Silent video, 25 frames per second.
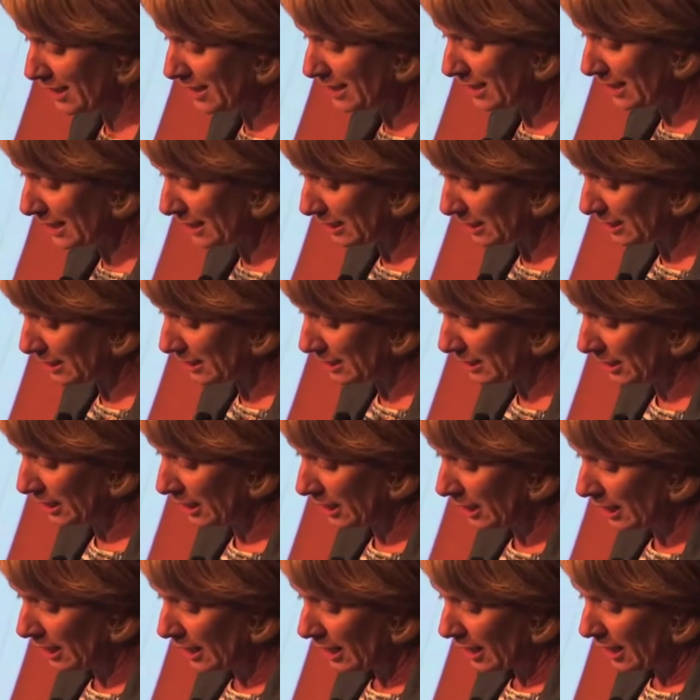Index,
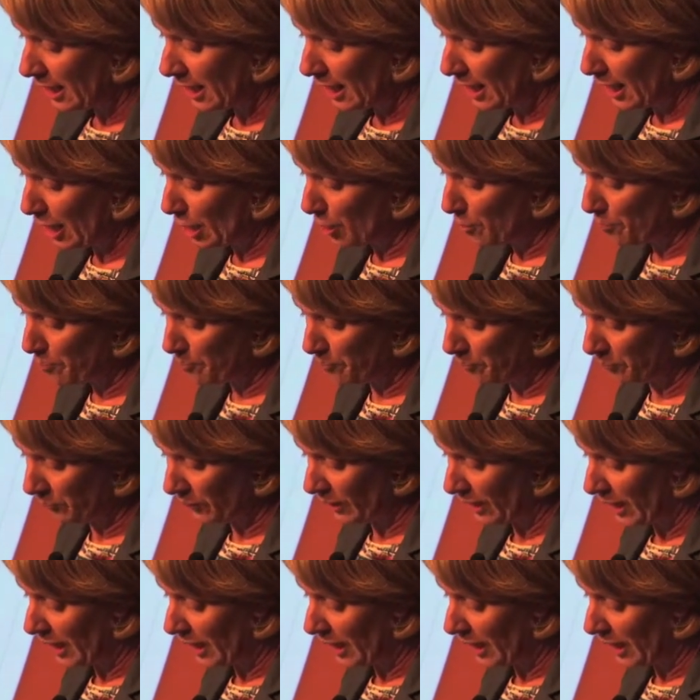um,